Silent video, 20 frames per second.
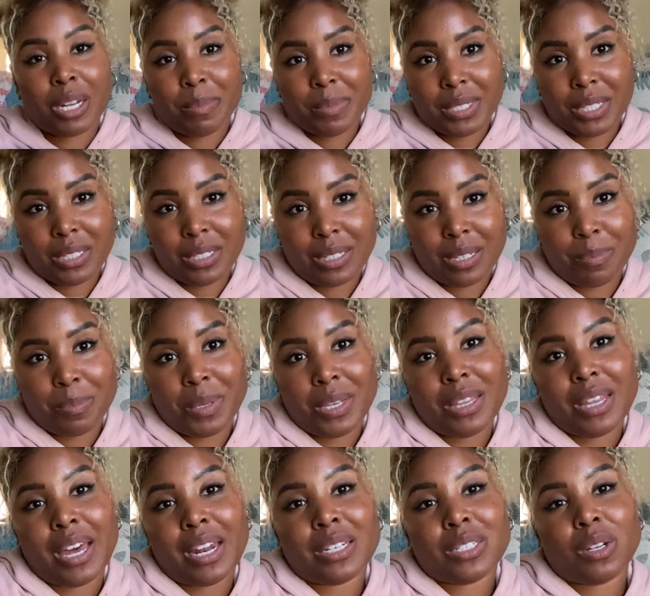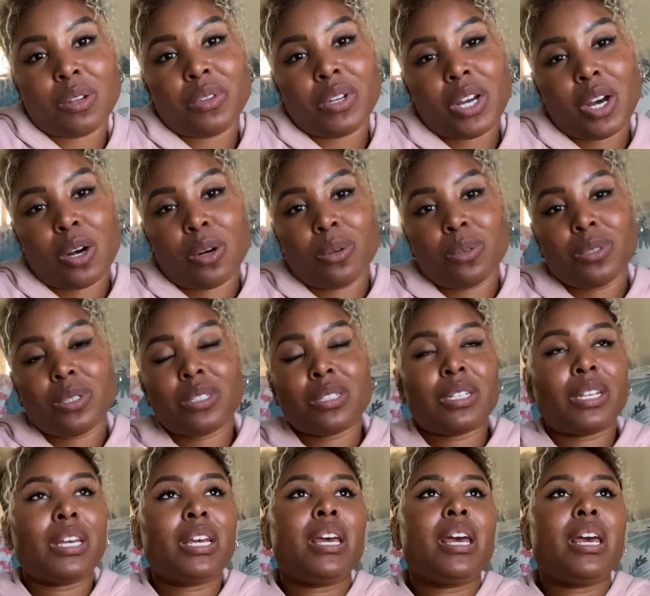Mississippi, that is on the coast.